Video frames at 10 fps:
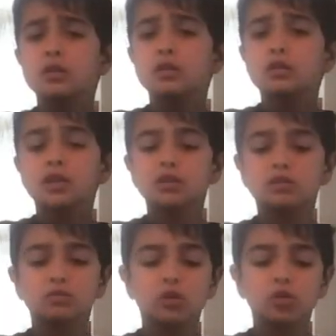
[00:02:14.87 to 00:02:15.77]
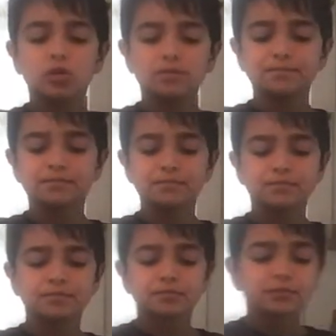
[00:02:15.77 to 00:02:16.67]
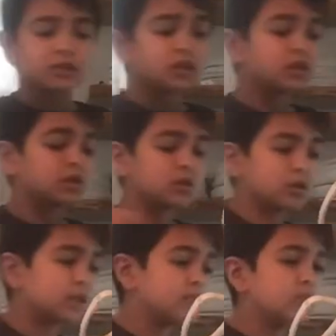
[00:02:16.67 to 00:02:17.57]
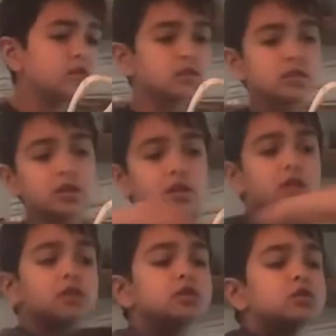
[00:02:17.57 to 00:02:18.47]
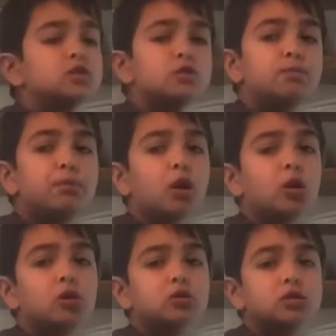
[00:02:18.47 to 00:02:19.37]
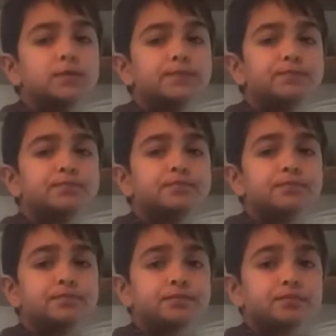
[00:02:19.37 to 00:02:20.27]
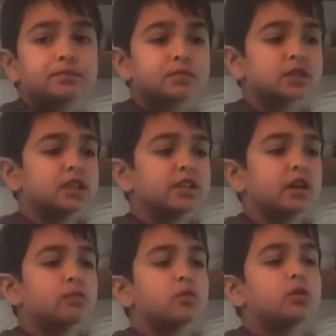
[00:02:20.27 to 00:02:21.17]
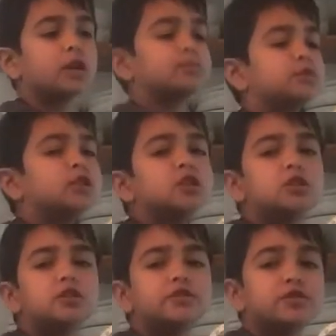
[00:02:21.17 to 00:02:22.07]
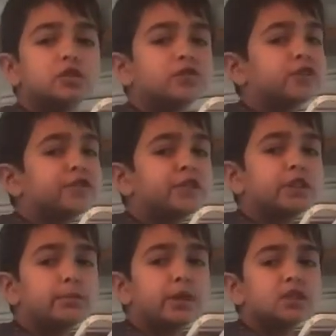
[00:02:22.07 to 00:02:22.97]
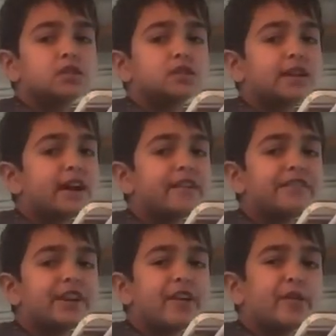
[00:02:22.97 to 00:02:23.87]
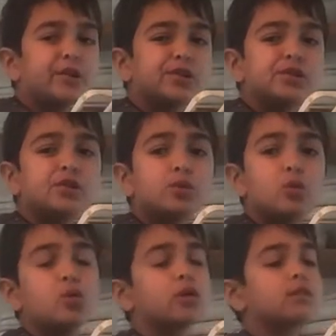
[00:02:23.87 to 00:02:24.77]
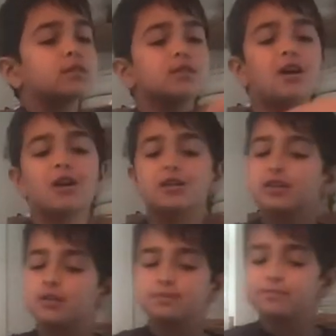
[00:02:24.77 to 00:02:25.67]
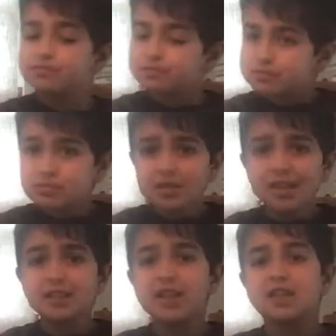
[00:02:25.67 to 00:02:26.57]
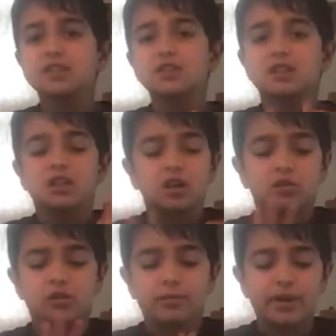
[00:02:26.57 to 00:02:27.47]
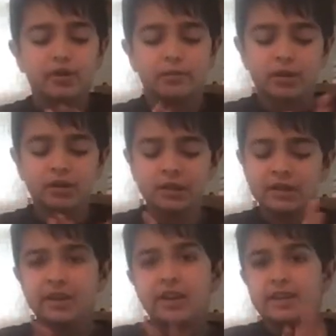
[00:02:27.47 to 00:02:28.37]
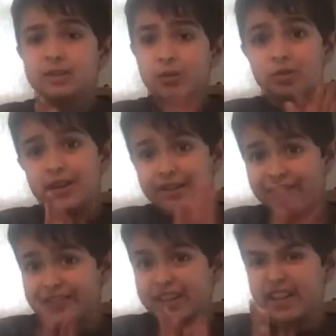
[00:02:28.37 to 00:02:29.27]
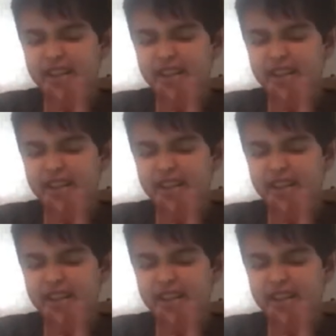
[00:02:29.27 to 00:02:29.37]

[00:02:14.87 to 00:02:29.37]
Let's roll the cookies into balls, and then we'll let them chill for 15 minutes to half an hour, or longer. Actually, the longer the better, but don't have time.